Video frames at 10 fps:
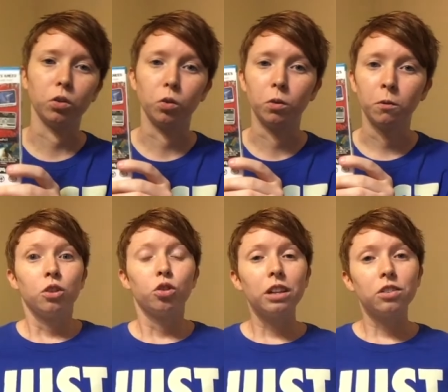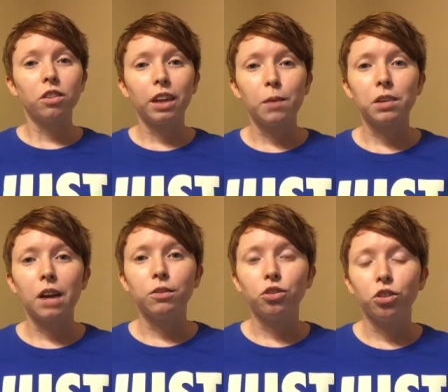cool. So that's all the games I
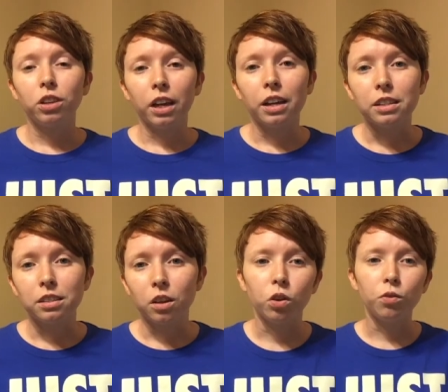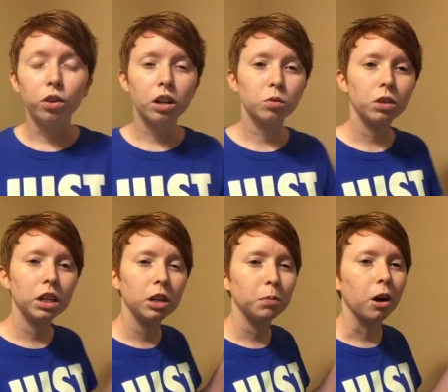have to show you guys. If you guys want to
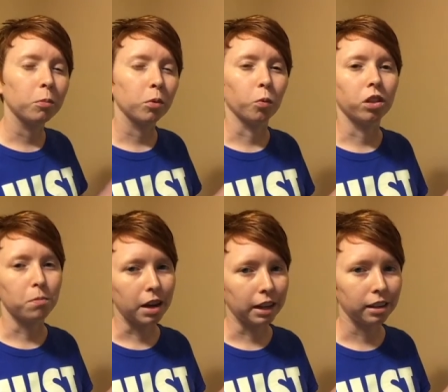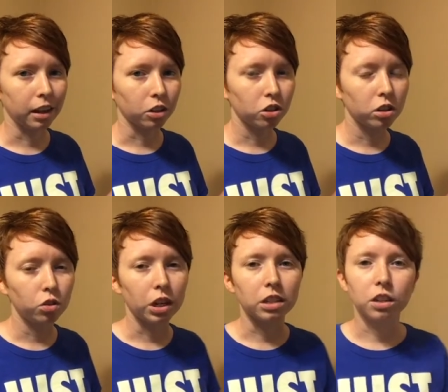keep up with my collection,
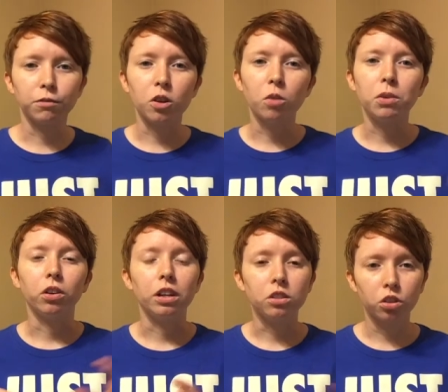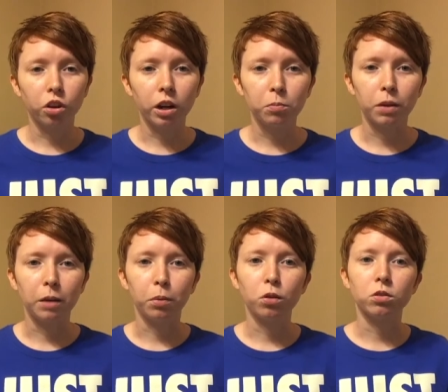you guys can follow me on Instagram. I
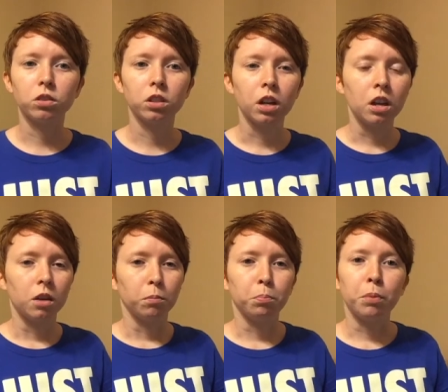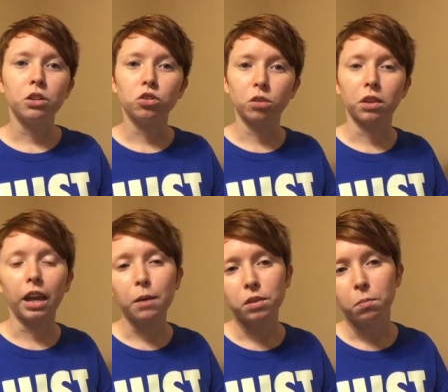post pictures of the
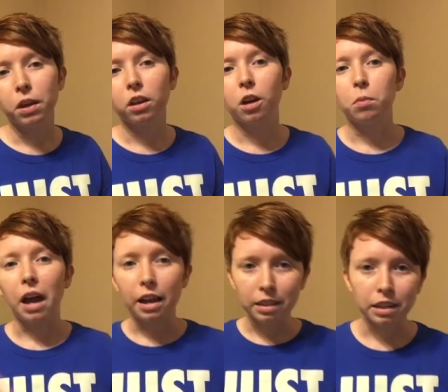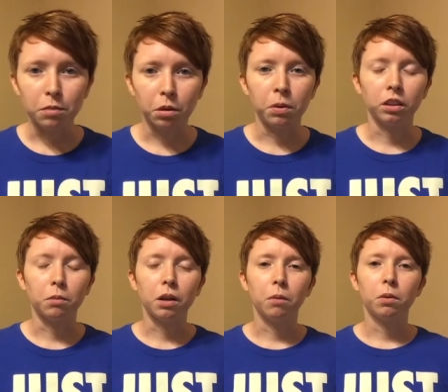games I pick up at the time I pick
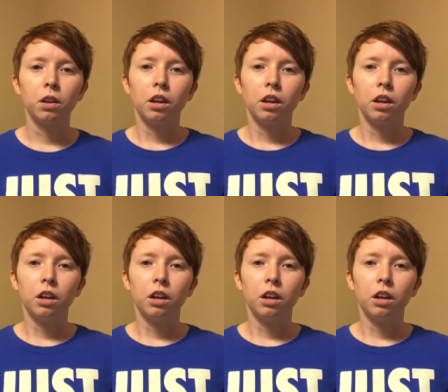them up.